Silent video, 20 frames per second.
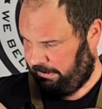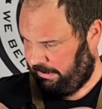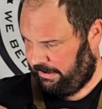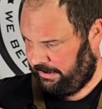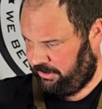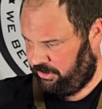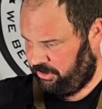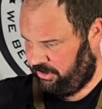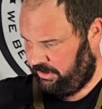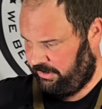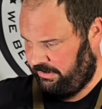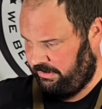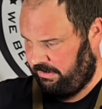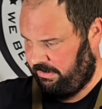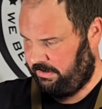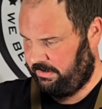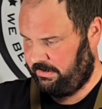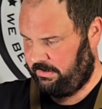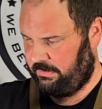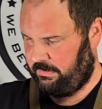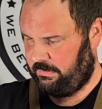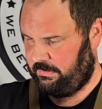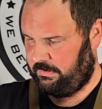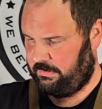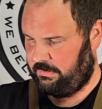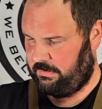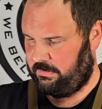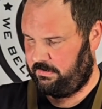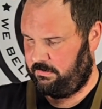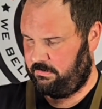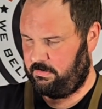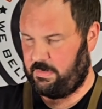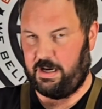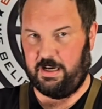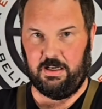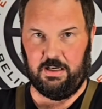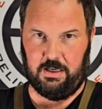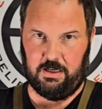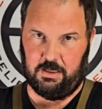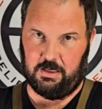tethers. Because of
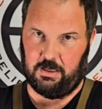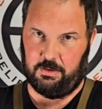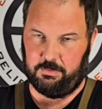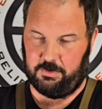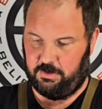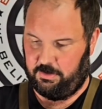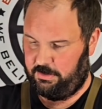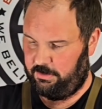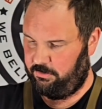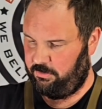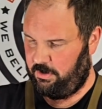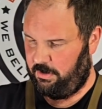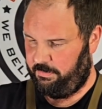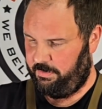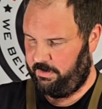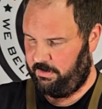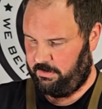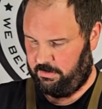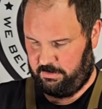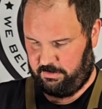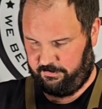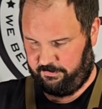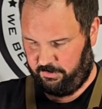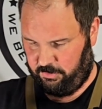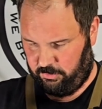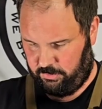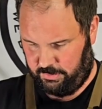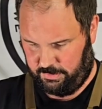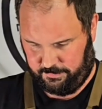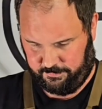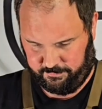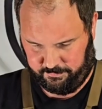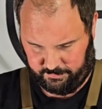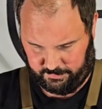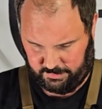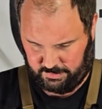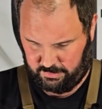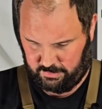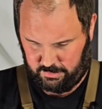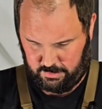my luck, I'm gonna drop it on the floor.
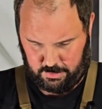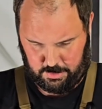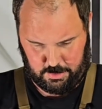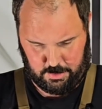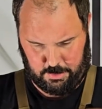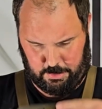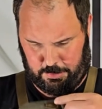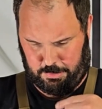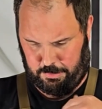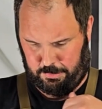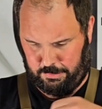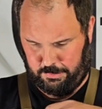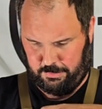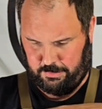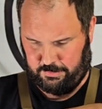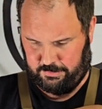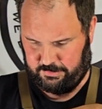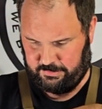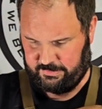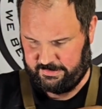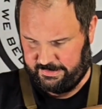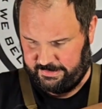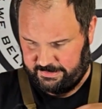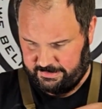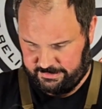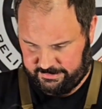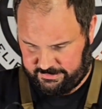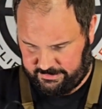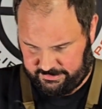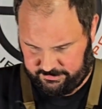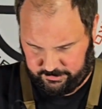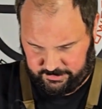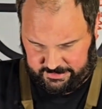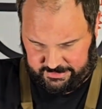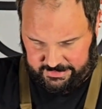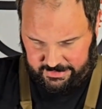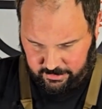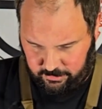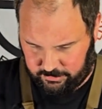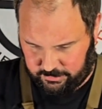So I guess it's
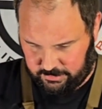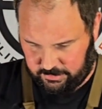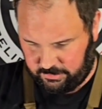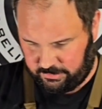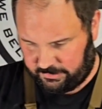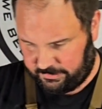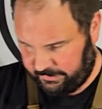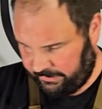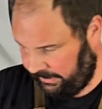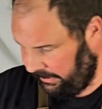how it would look.